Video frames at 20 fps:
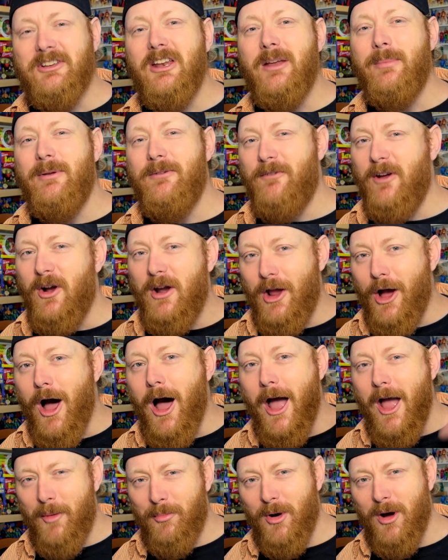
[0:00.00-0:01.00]
going to be very
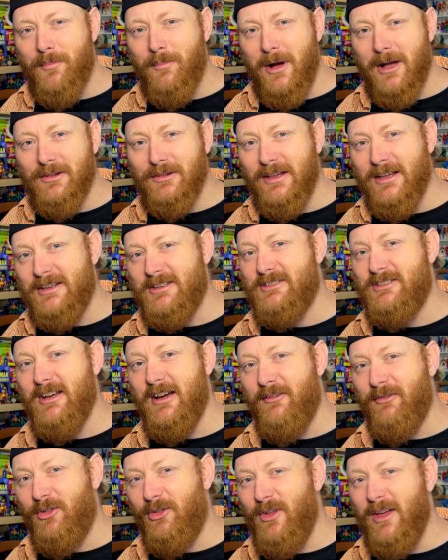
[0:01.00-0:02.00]
high up on my list
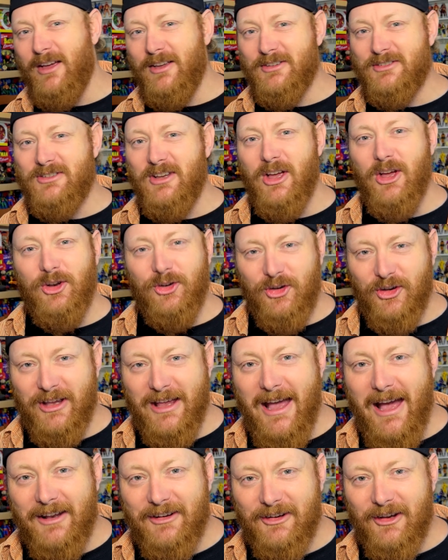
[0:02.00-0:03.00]
of things to
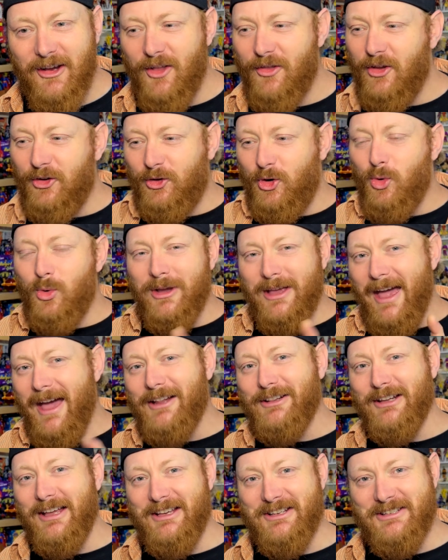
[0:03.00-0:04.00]
get, the to
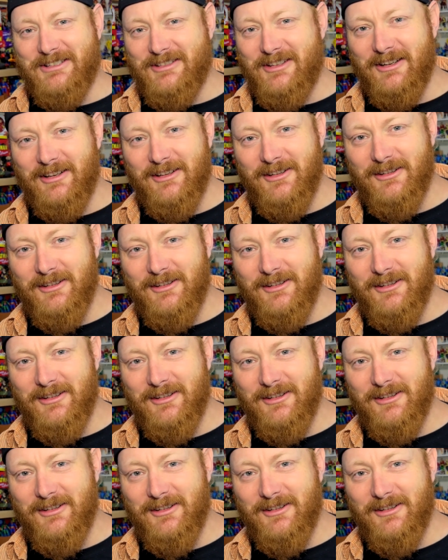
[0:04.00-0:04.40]
get list.